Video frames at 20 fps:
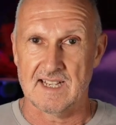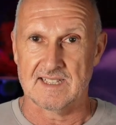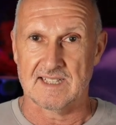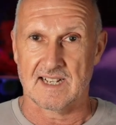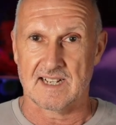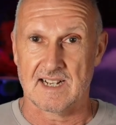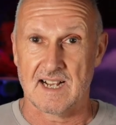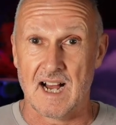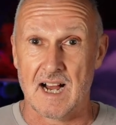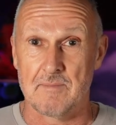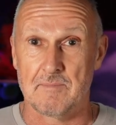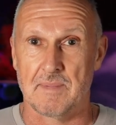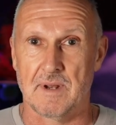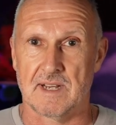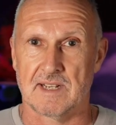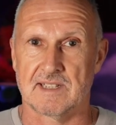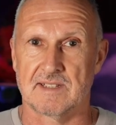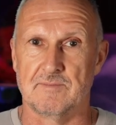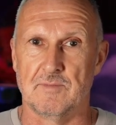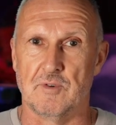is a
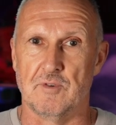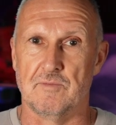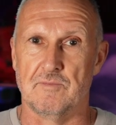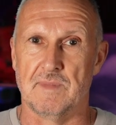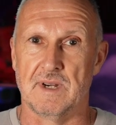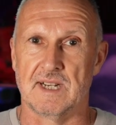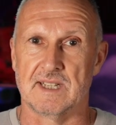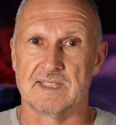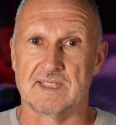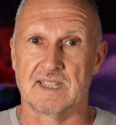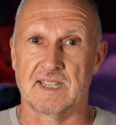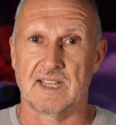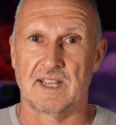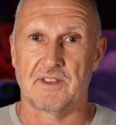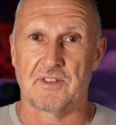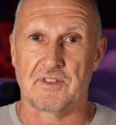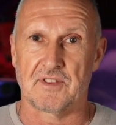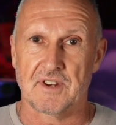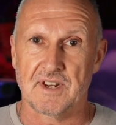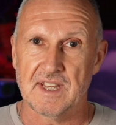complex movement
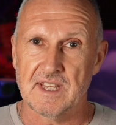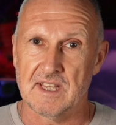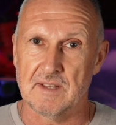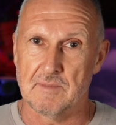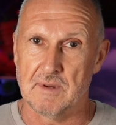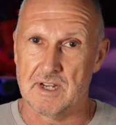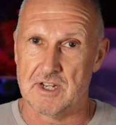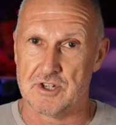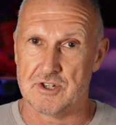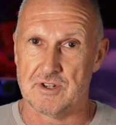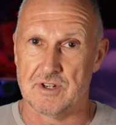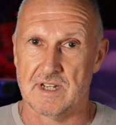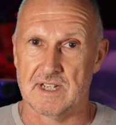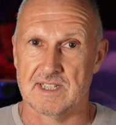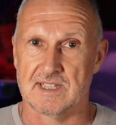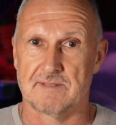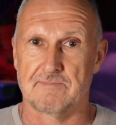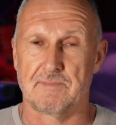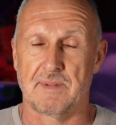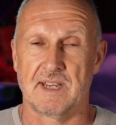in three-dimensional
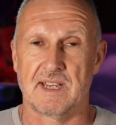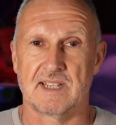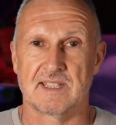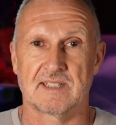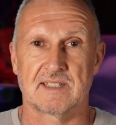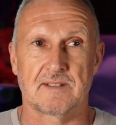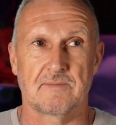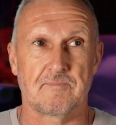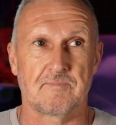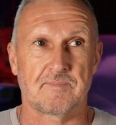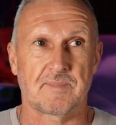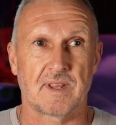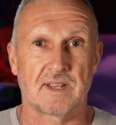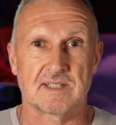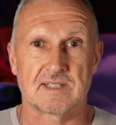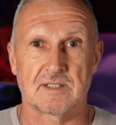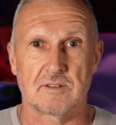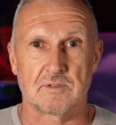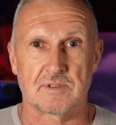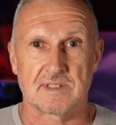space,
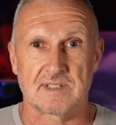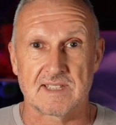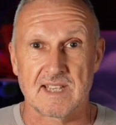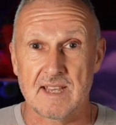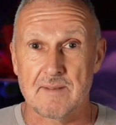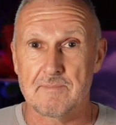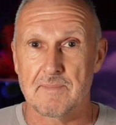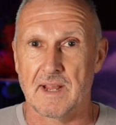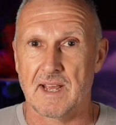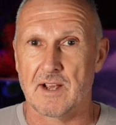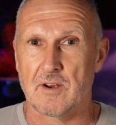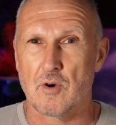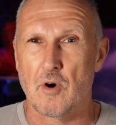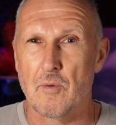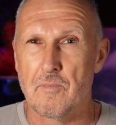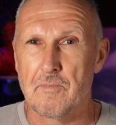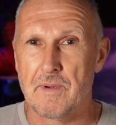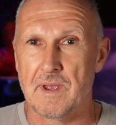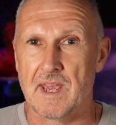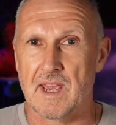so simply
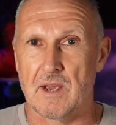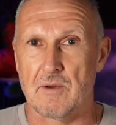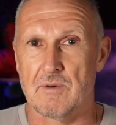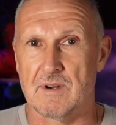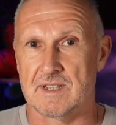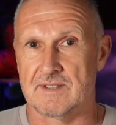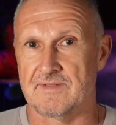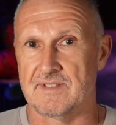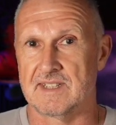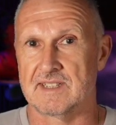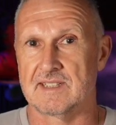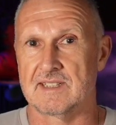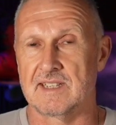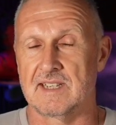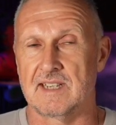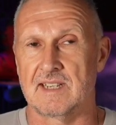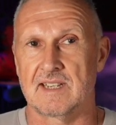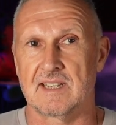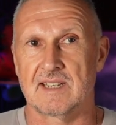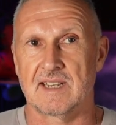copying what we
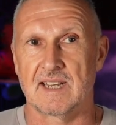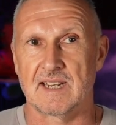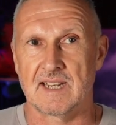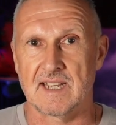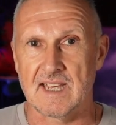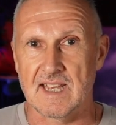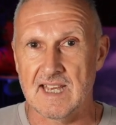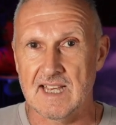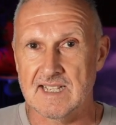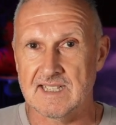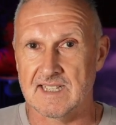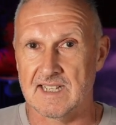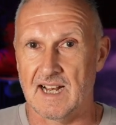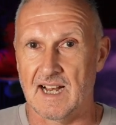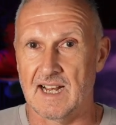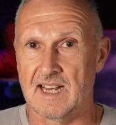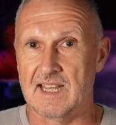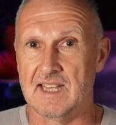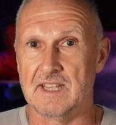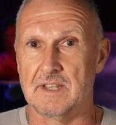see can
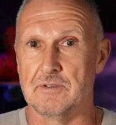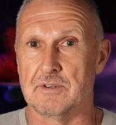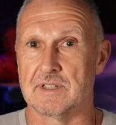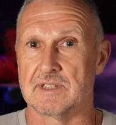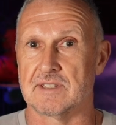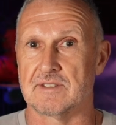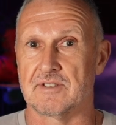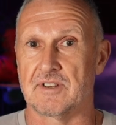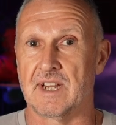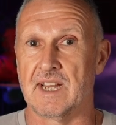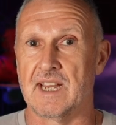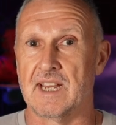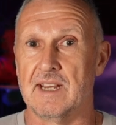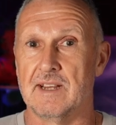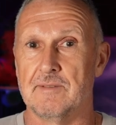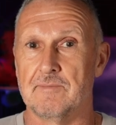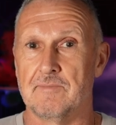easily lead you astray.